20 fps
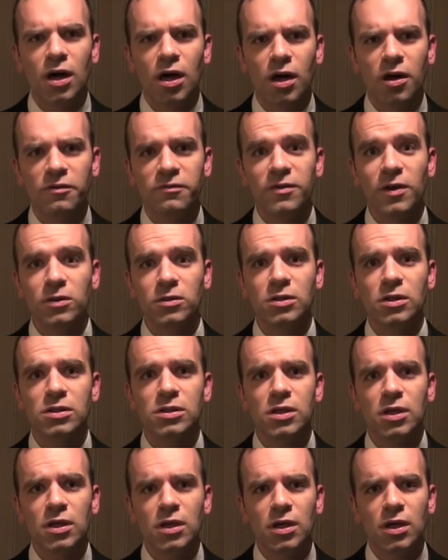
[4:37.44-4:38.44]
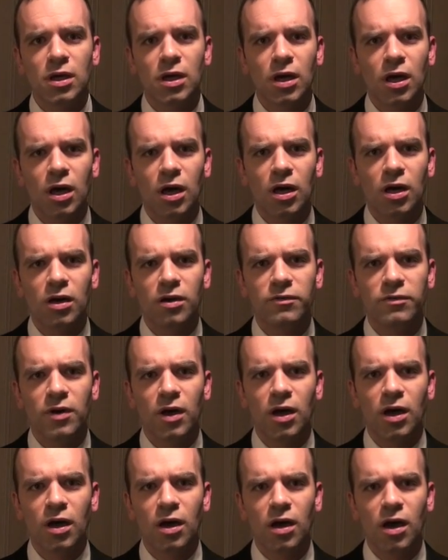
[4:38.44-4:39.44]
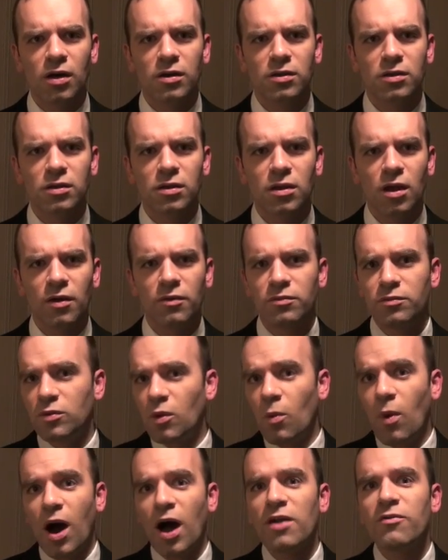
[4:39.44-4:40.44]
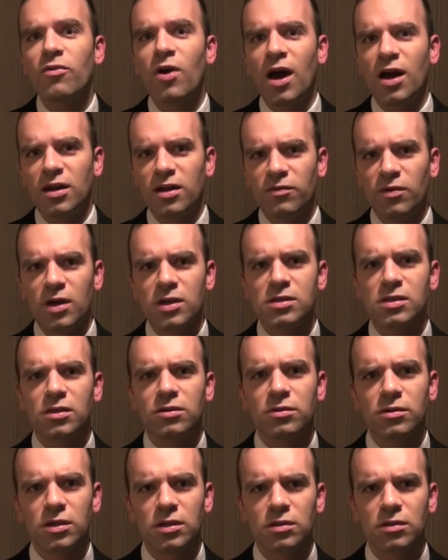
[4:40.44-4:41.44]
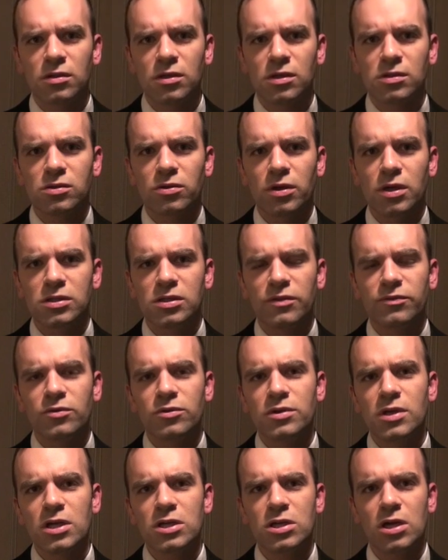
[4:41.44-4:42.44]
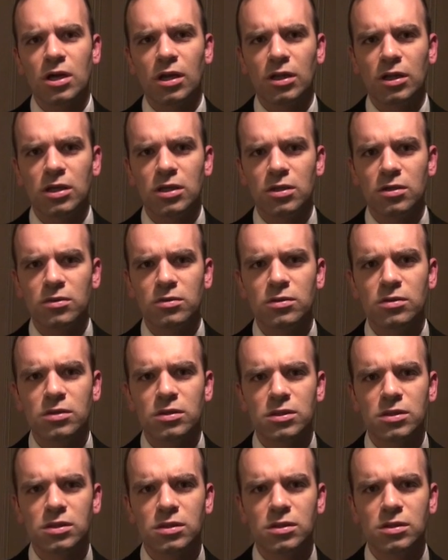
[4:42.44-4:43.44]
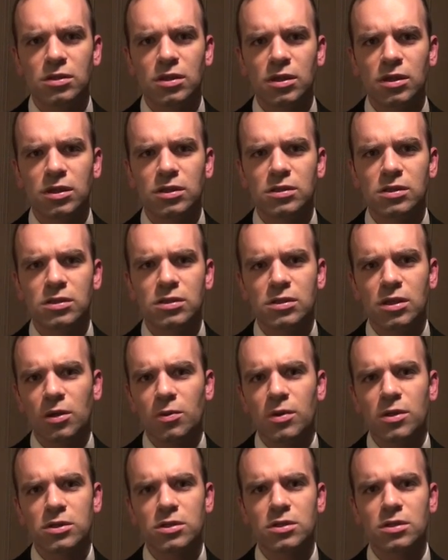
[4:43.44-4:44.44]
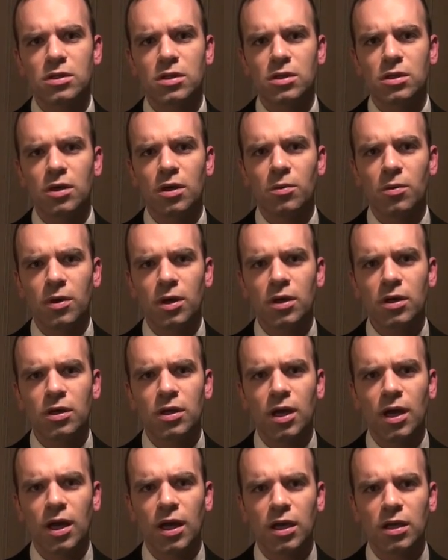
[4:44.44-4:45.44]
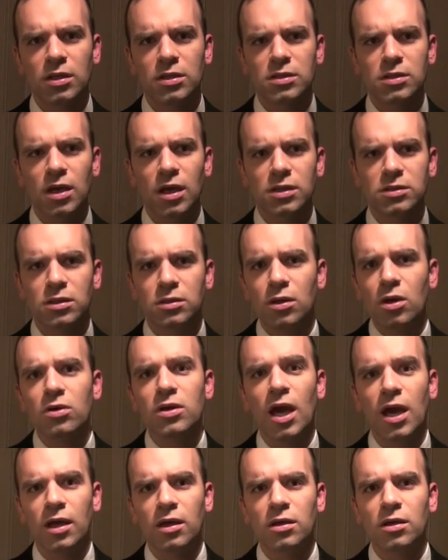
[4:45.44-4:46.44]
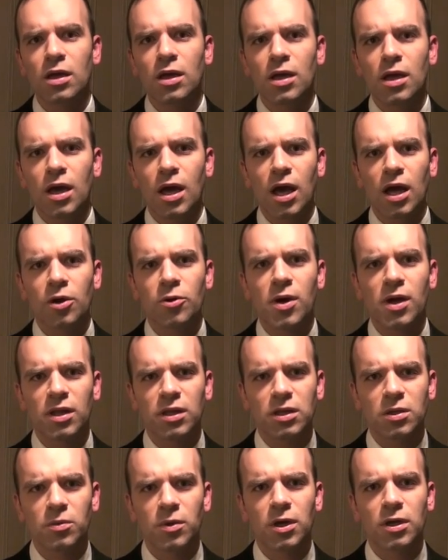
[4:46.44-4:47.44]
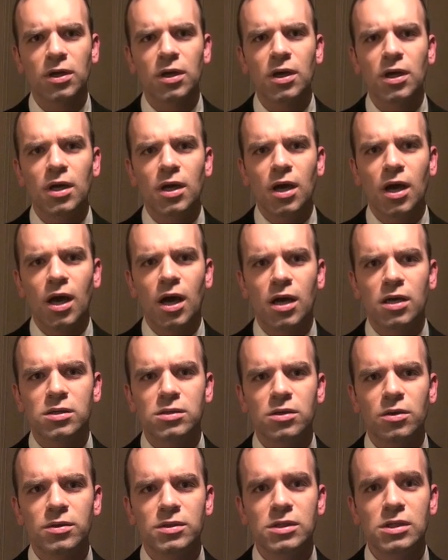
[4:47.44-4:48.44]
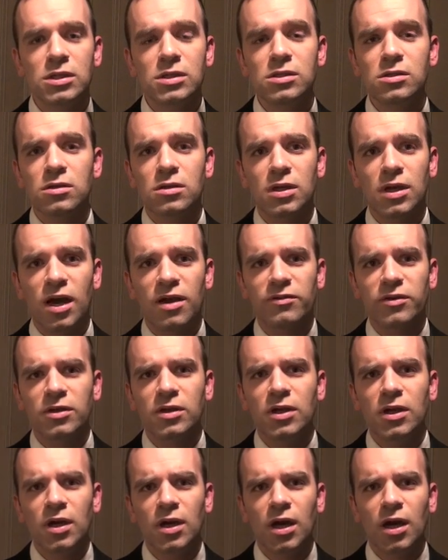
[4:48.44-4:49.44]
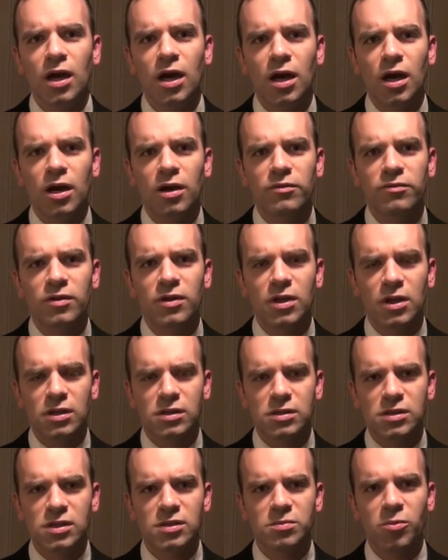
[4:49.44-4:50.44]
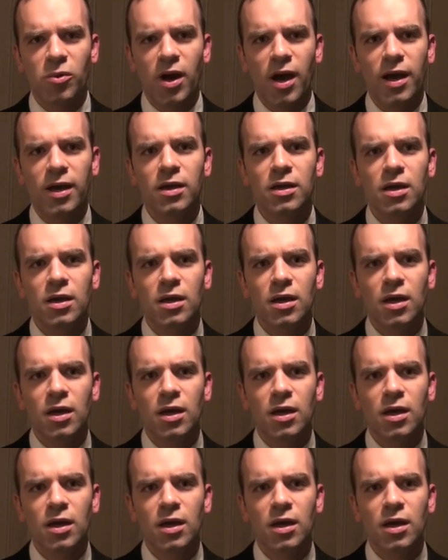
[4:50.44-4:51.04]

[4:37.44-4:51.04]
of filters, of the wide variety of ways that historians have traditionally used to distinguish their work and to locate high-quality work. So it's easier than ever for things to spread,